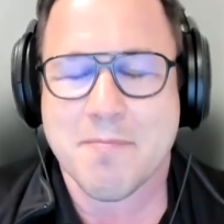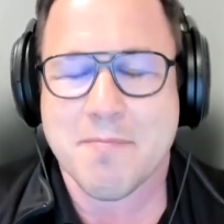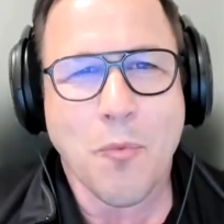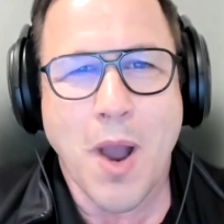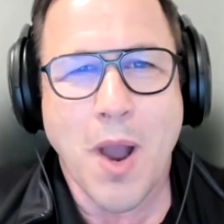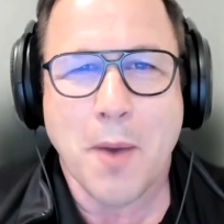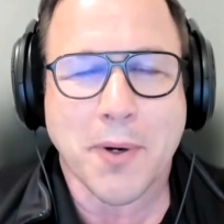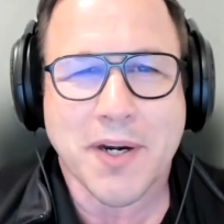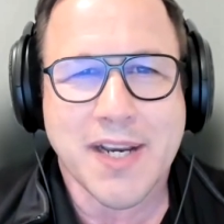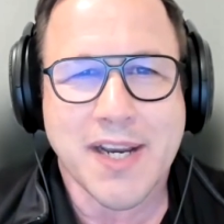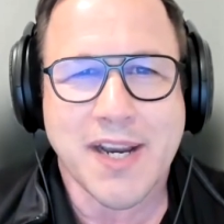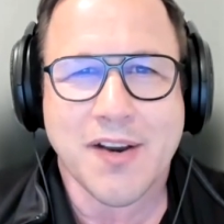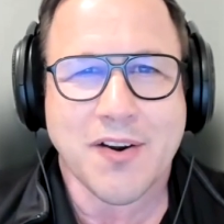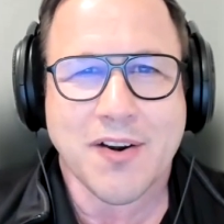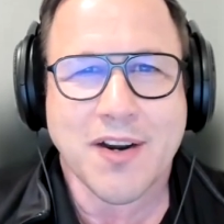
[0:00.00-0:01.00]
Why we're
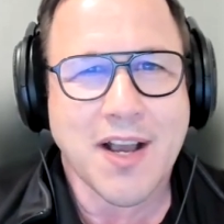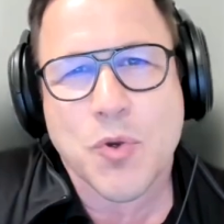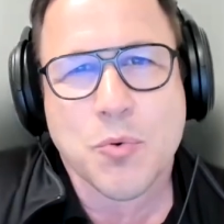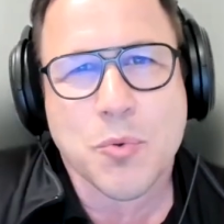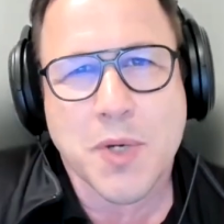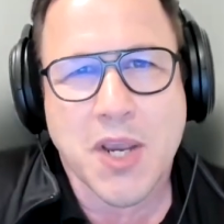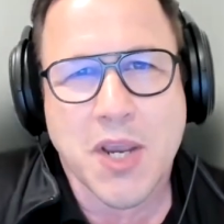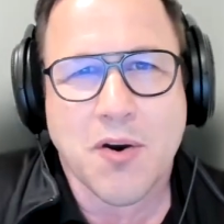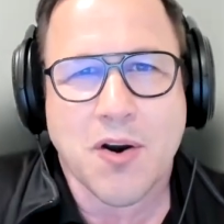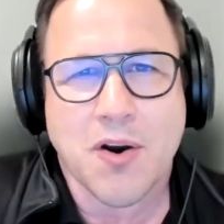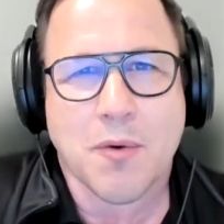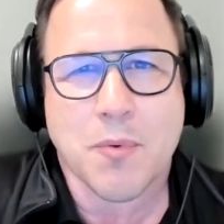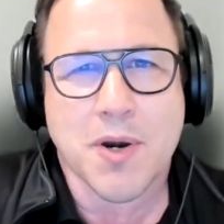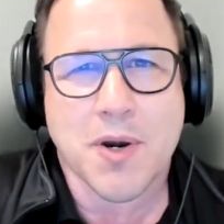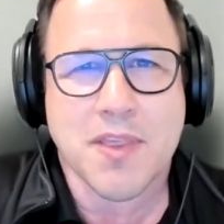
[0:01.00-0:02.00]
here, who we
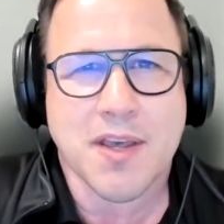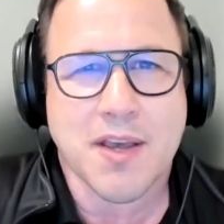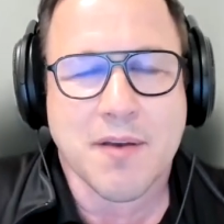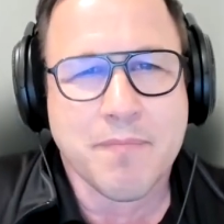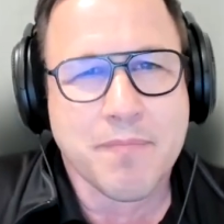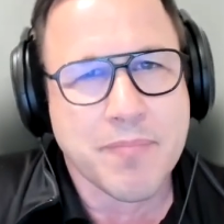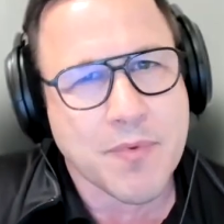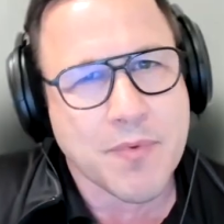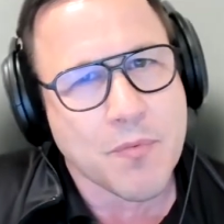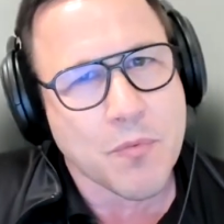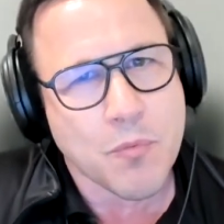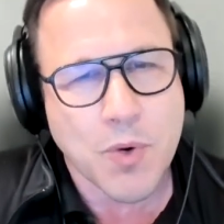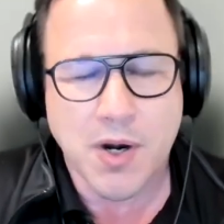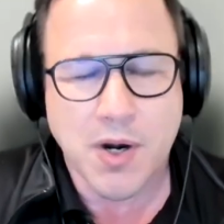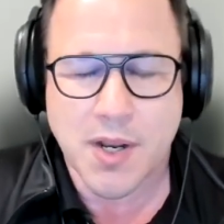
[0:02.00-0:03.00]
are, we're the
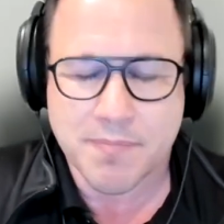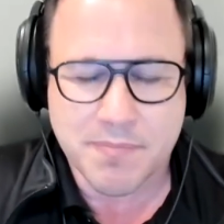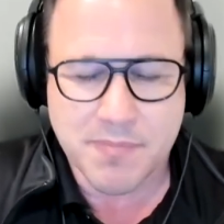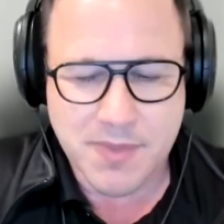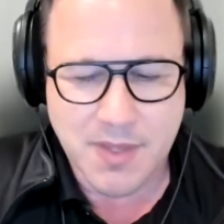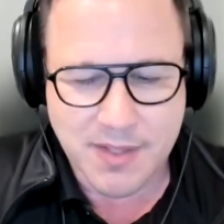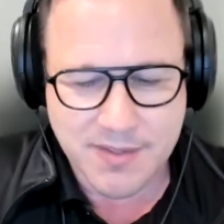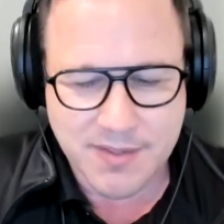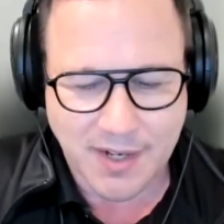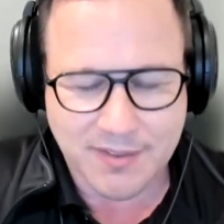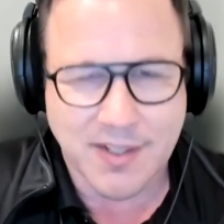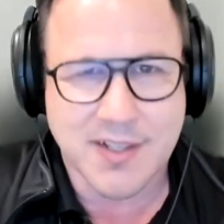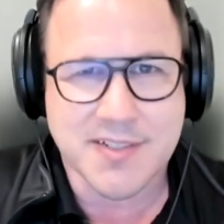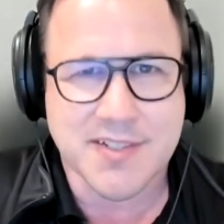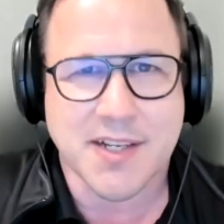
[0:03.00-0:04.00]
we're a, a
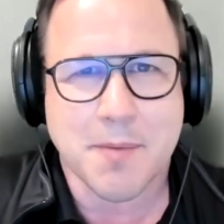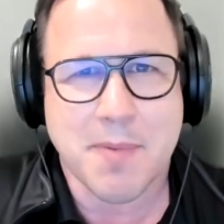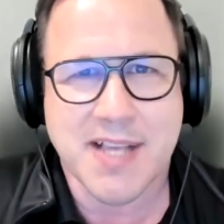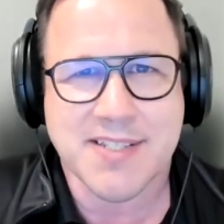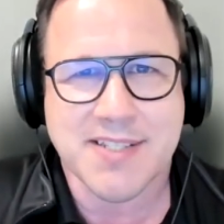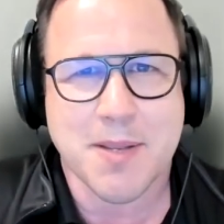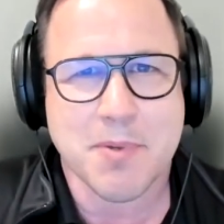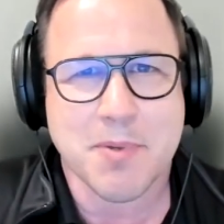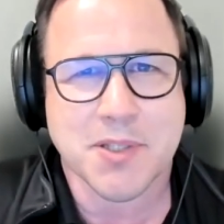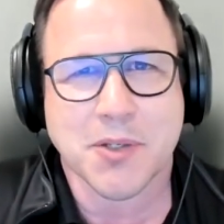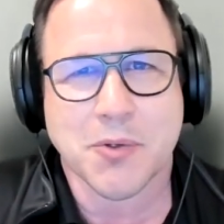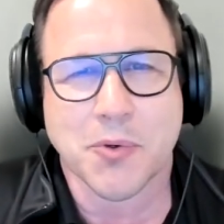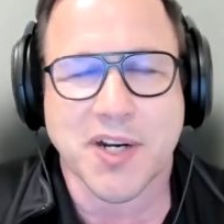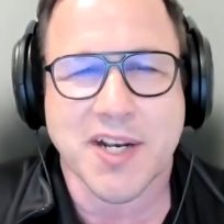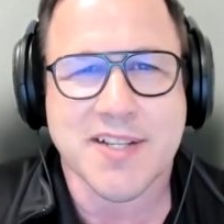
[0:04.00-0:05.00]
technology capacity
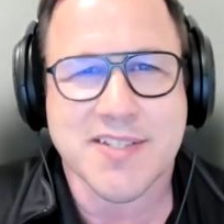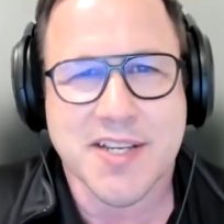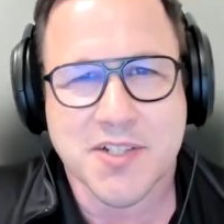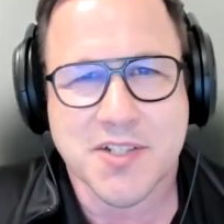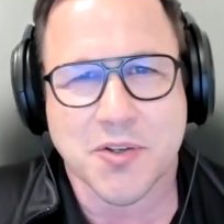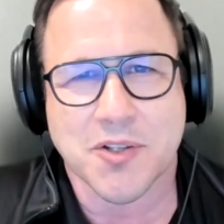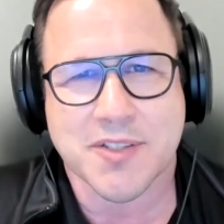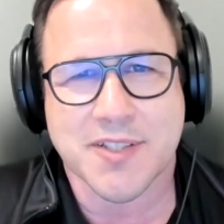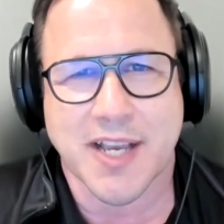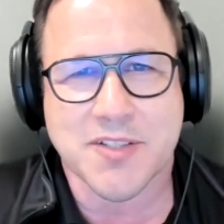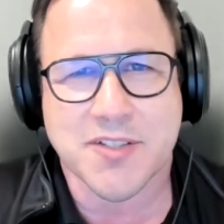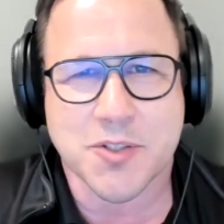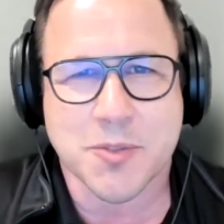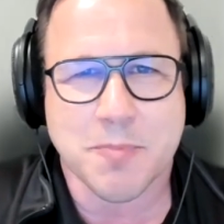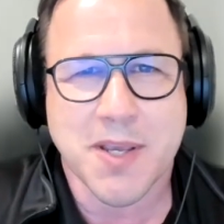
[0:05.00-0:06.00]
building organization called
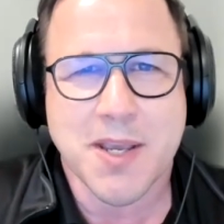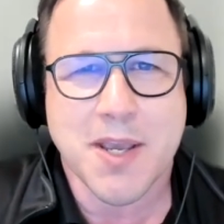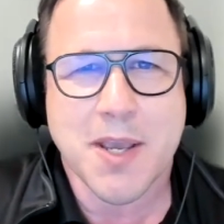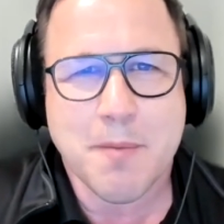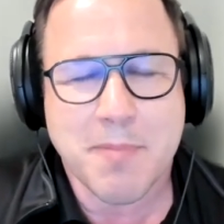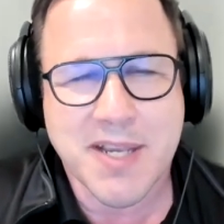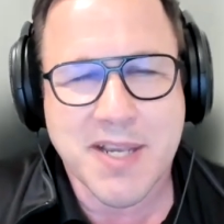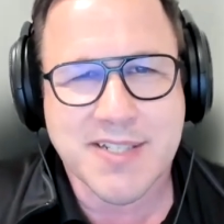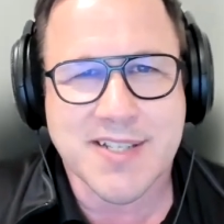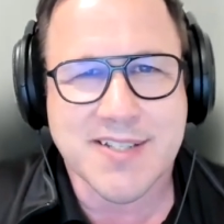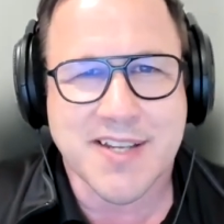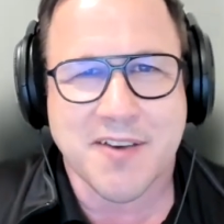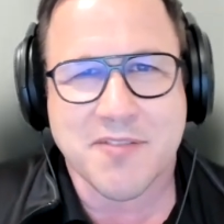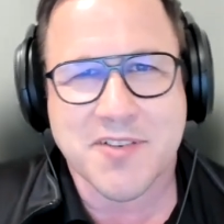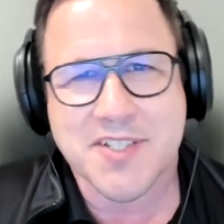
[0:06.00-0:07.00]
TechSoup, based in
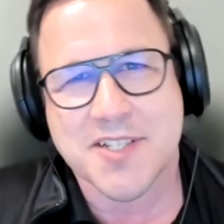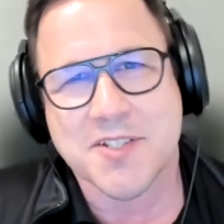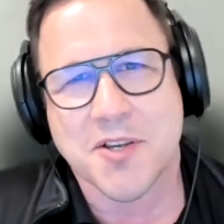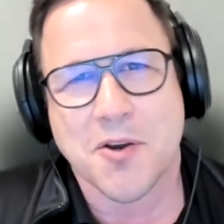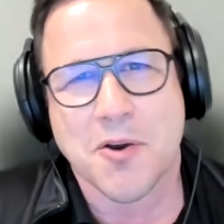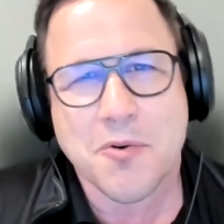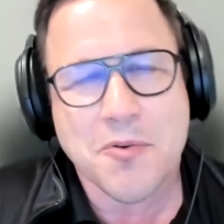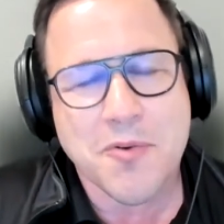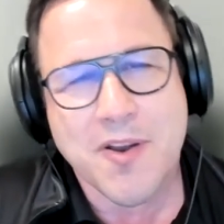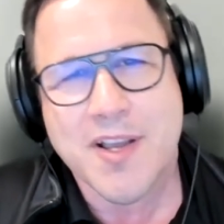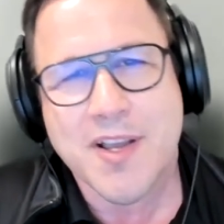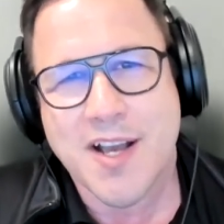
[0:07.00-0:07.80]
San Francisco.